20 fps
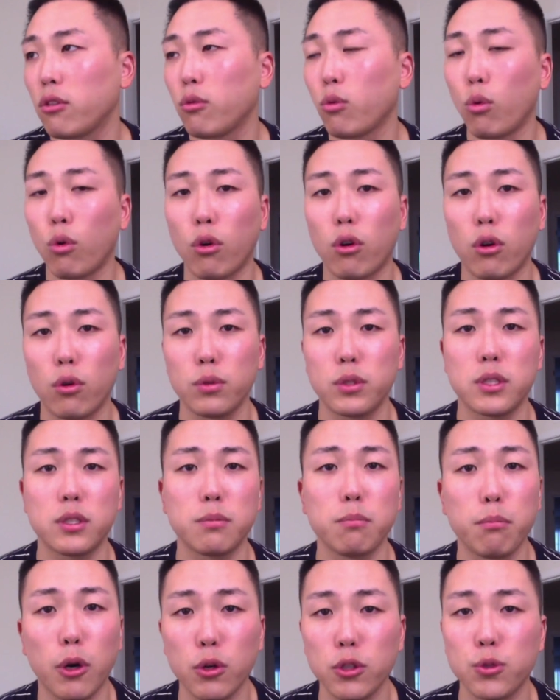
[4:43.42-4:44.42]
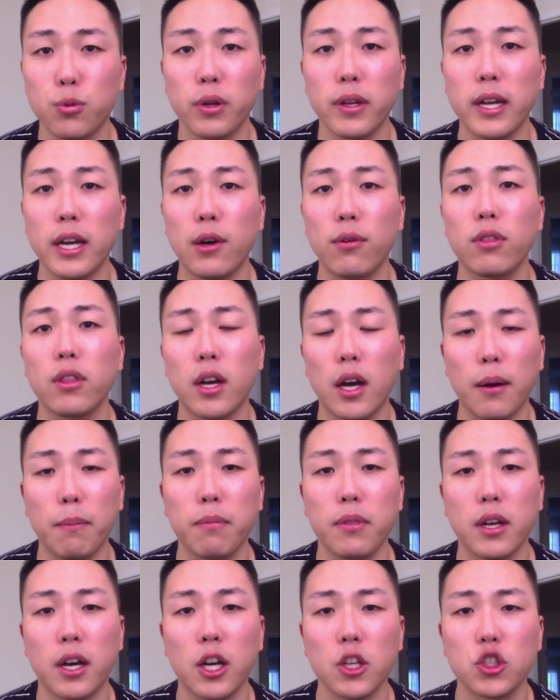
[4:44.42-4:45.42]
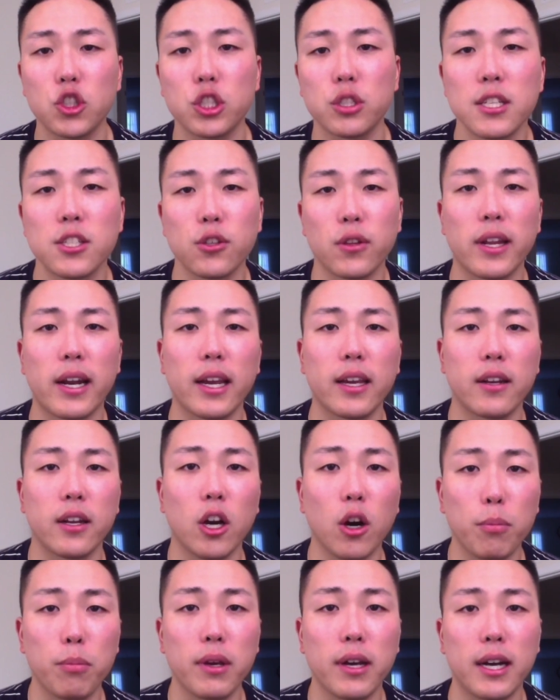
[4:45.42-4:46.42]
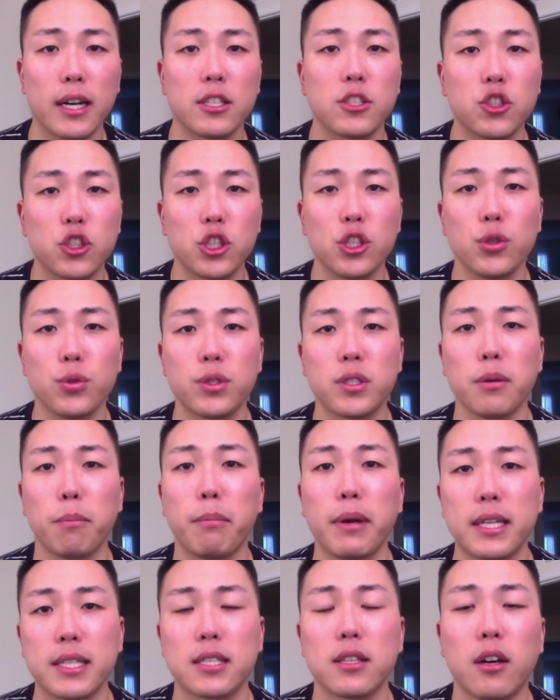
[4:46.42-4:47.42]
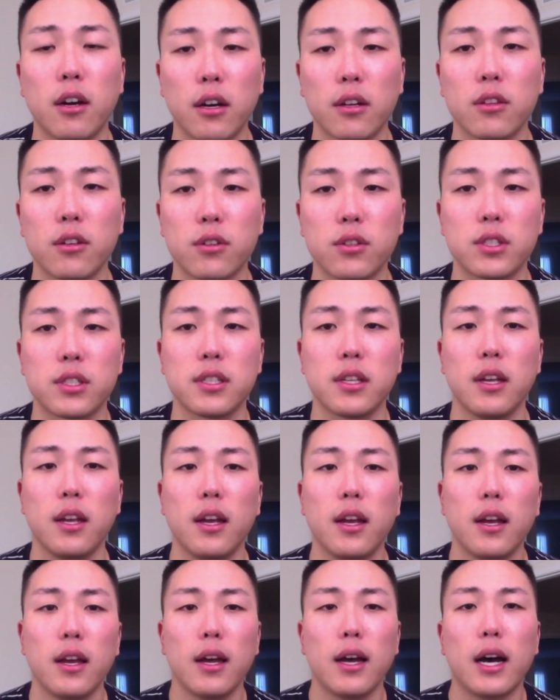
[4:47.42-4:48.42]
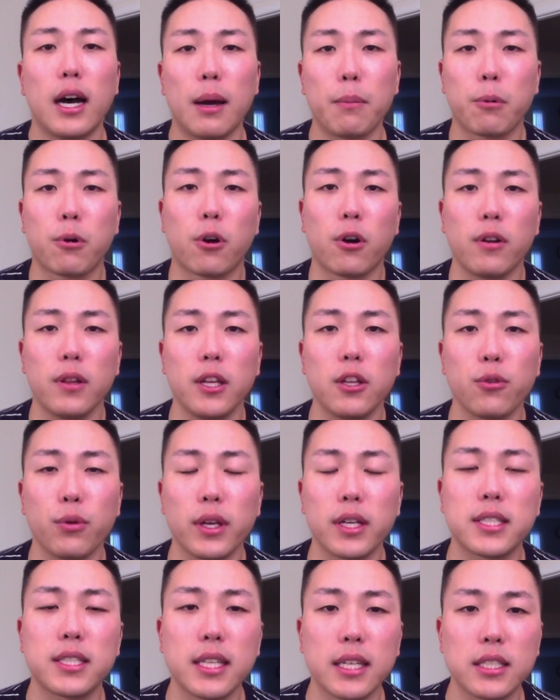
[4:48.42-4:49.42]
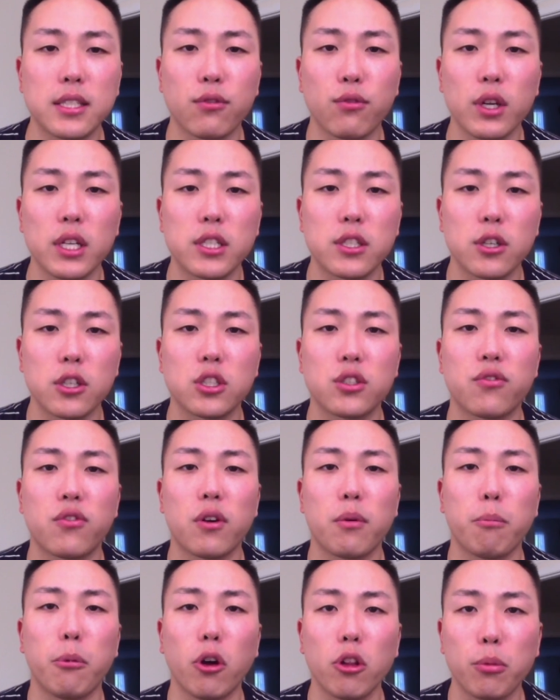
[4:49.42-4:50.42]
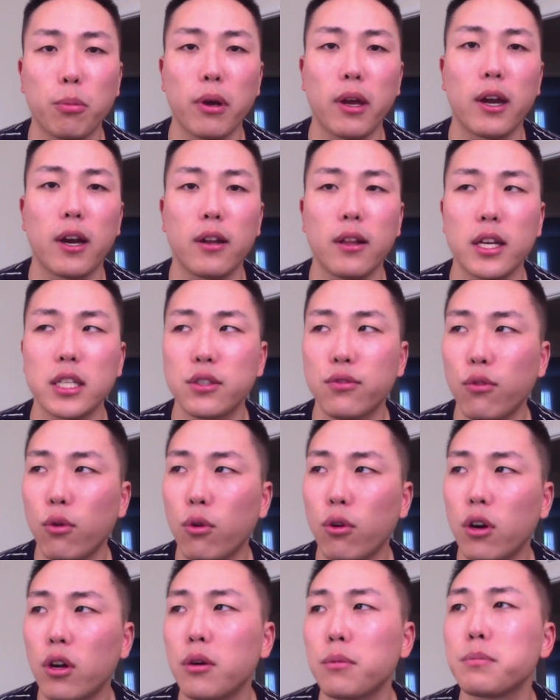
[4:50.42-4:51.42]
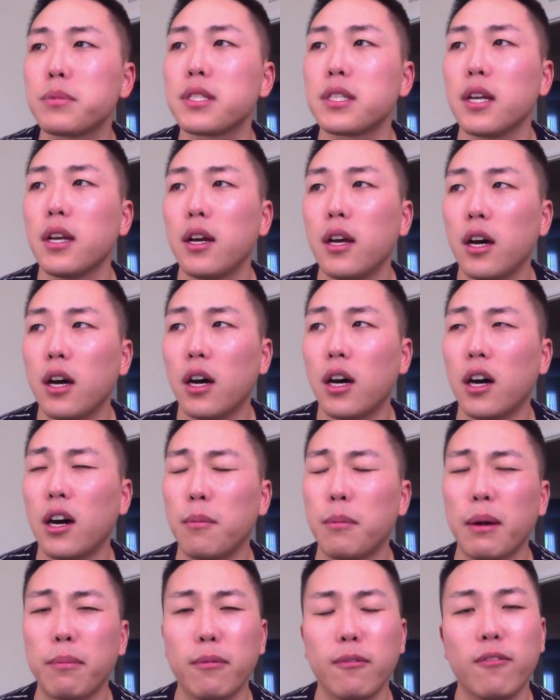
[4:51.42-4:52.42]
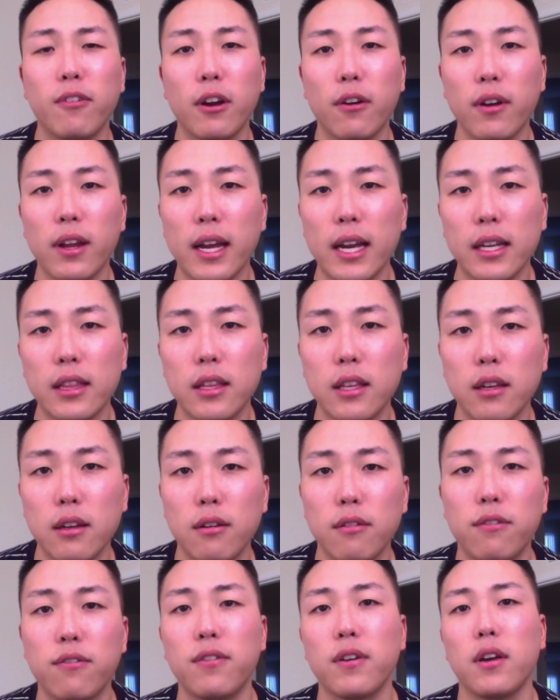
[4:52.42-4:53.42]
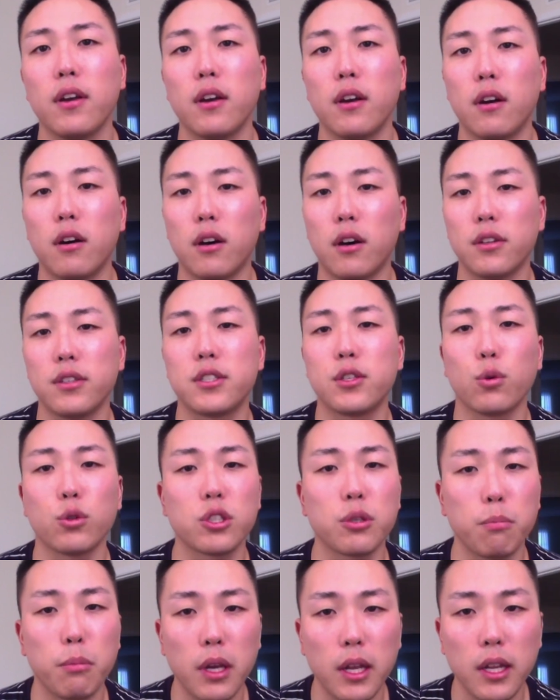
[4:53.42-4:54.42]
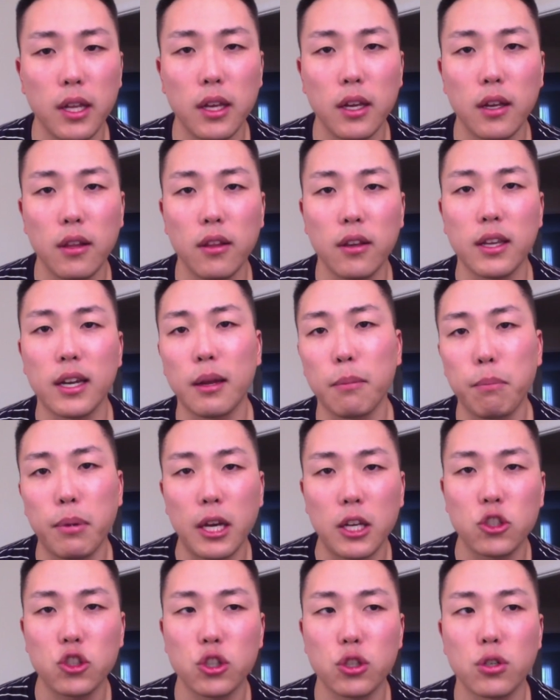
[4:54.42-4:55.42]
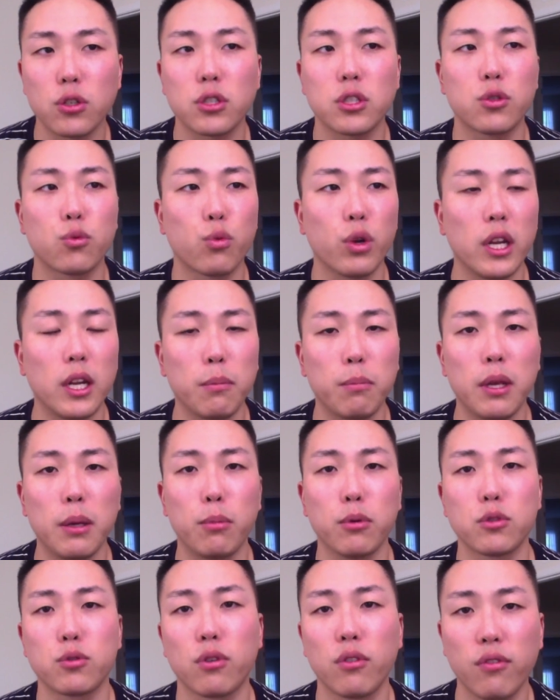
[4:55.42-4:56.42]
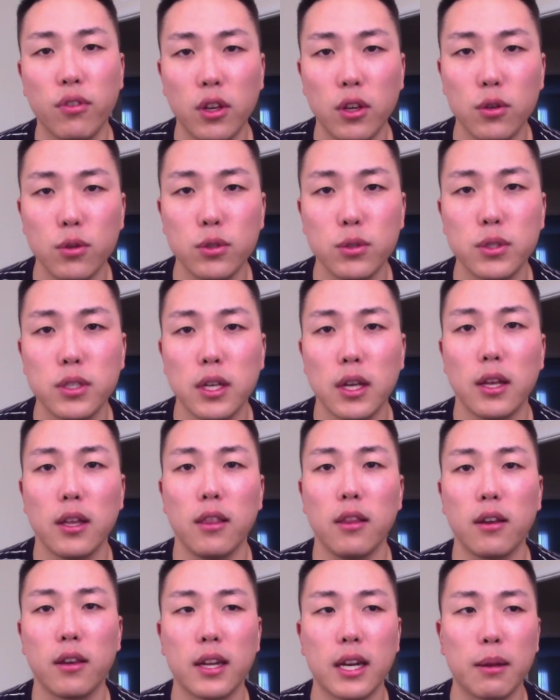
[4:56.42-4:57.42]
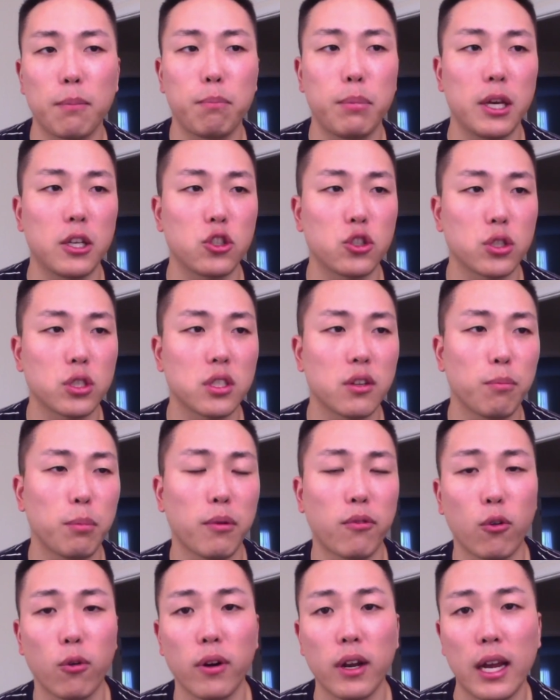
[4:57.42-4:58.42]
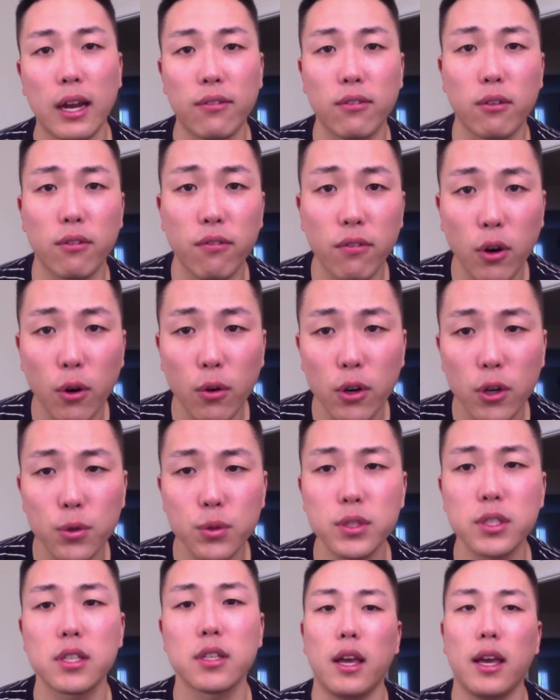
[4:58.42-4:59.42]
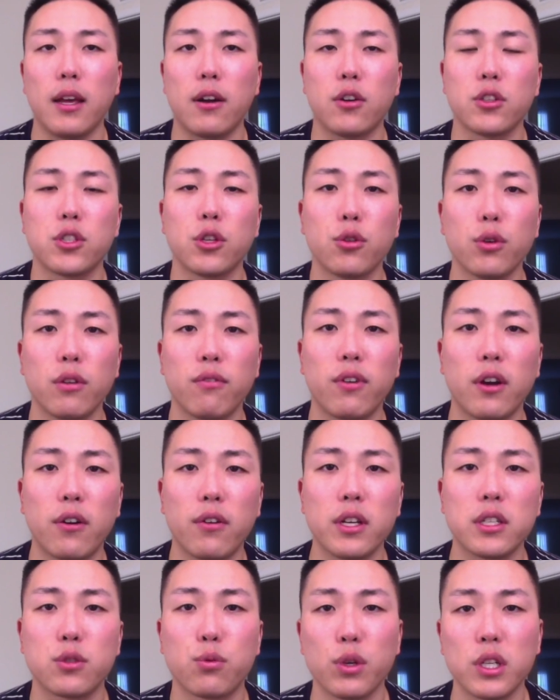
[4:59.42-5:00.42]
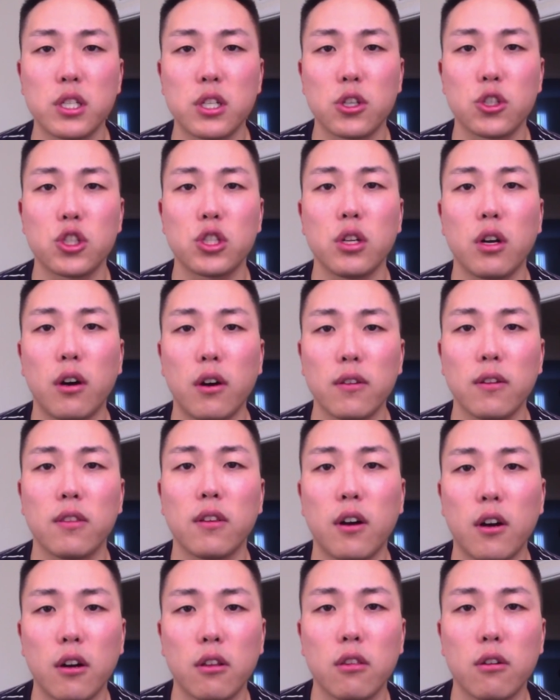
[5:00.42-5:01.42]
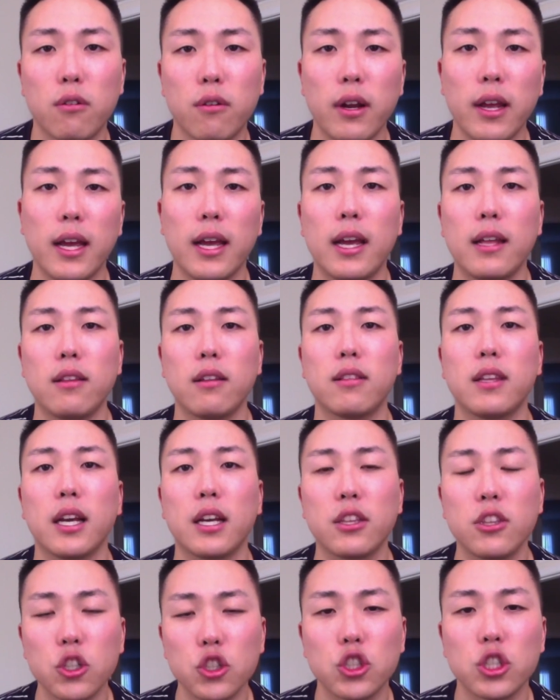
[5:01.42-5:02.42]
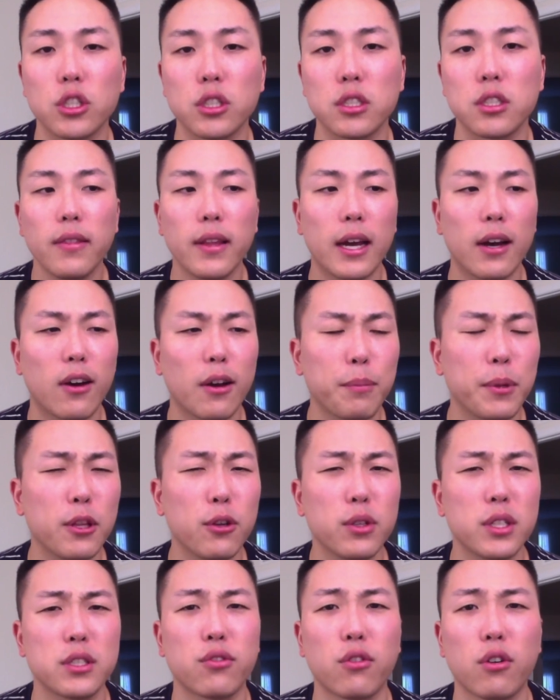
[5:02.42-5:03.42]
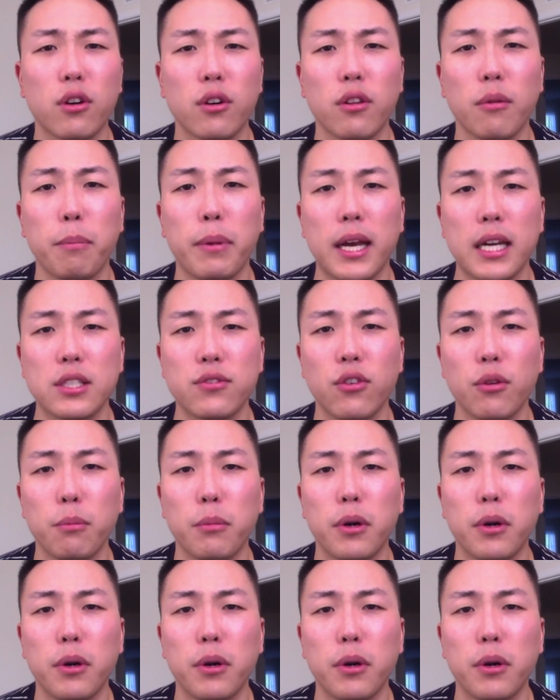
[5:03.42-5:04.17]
the world's most renowned, top-notch, so that I can help you guys choose the best doctors. I'm currently doing extensive research from multiple hair loss forums. I've been very active on social media, looking at pictures, reading people's reviews, looking at pictures of before and after photos, and also doing various research on the doctor and the technicians. Now, I've been doing this for the past few